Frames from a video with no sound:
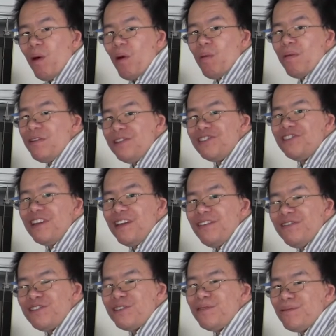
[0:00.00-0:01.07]
always
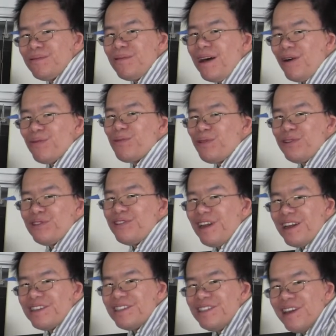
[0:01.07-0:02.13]
saves to
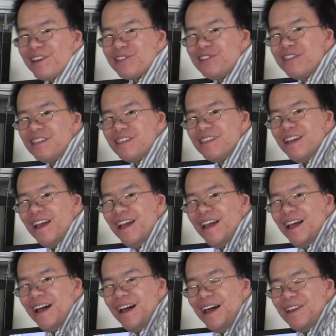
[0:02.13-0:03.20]
output.txt,
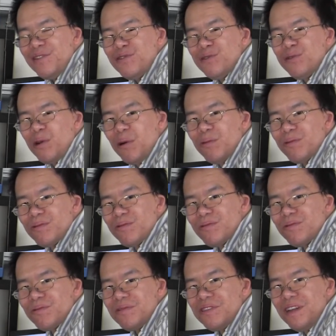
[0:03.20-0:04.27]
and if you don't
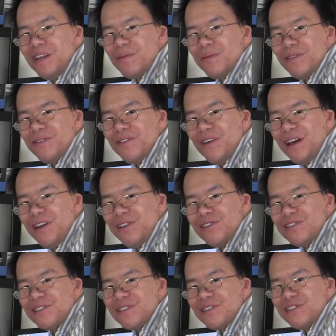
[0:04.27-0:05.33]
rename the
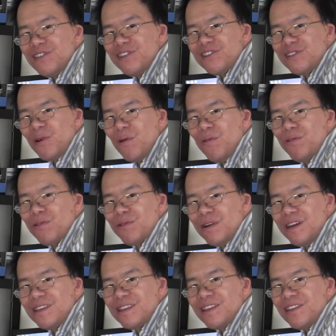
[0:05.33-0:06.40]
files, it'll just
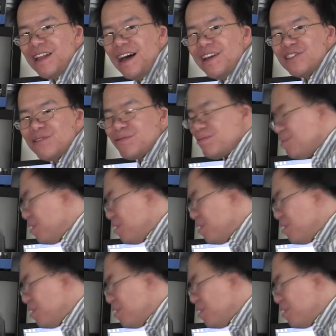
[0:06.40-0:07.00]
overwrite the last